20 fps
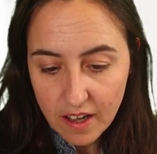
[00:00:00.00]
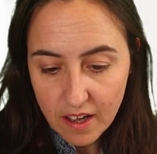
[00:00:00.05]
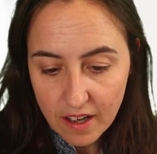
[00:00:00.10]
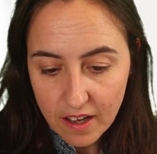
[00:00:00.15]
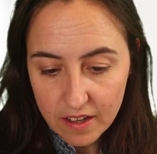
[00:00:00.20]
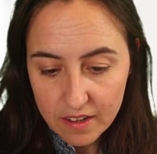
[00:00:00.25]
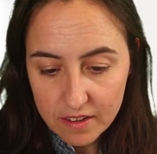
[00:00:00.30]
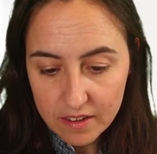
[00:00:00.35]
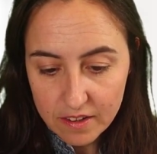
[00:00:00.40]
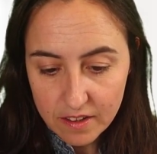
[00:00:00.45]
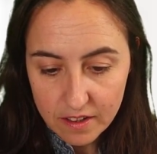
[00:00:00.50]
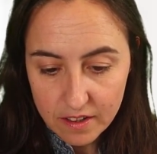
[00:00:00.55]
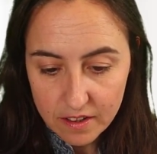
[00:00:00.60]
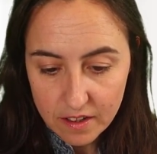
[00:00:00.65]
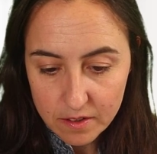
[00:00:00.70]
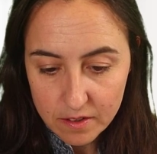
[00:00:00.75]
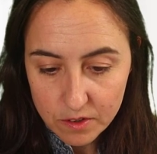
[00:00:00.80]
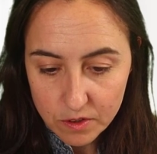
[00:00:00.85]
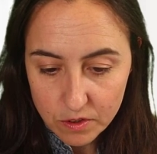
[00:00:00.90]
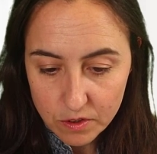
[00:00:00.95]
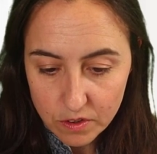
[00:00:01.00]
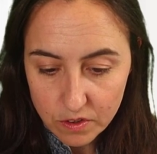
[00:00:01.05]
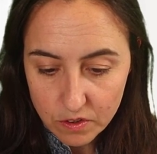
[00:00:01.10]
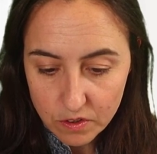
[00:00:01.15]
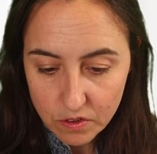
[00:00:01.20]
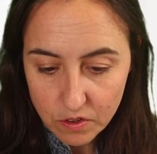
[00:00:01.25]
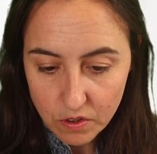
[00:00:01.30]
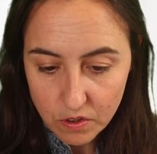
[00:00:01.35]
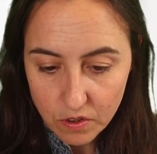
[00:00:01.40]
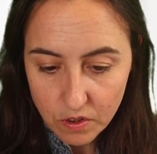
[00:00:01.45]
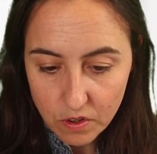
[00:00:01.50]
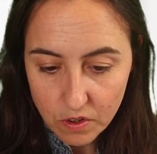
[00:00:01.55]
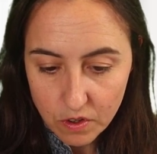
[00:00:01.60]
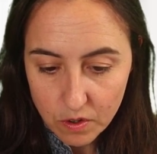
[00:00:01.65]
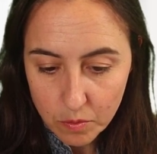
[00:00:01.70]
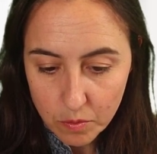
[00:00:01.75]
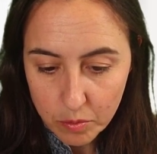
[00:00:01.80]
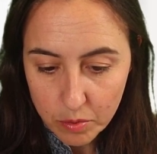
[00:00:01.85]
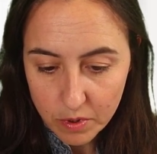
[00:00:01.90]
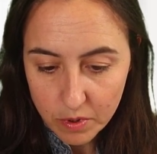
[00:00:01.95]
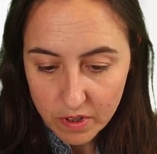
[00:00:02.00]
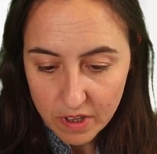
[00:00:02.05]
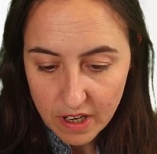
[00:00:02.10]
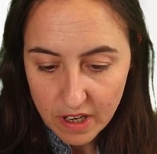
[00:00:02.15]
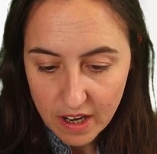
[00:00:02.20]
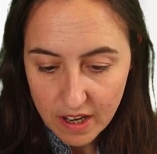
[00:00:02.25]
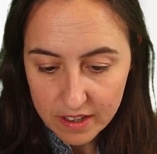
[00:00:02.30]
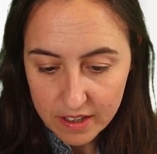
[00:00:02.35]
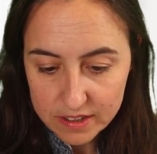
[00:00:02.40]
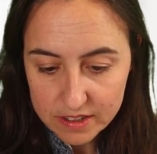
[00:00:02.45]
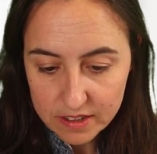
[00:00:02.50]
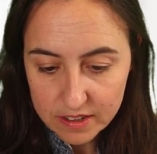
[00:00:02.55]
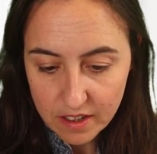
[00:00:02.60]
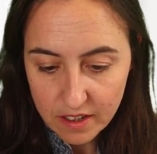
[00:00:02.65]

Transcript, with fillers: and then I'm going to put it as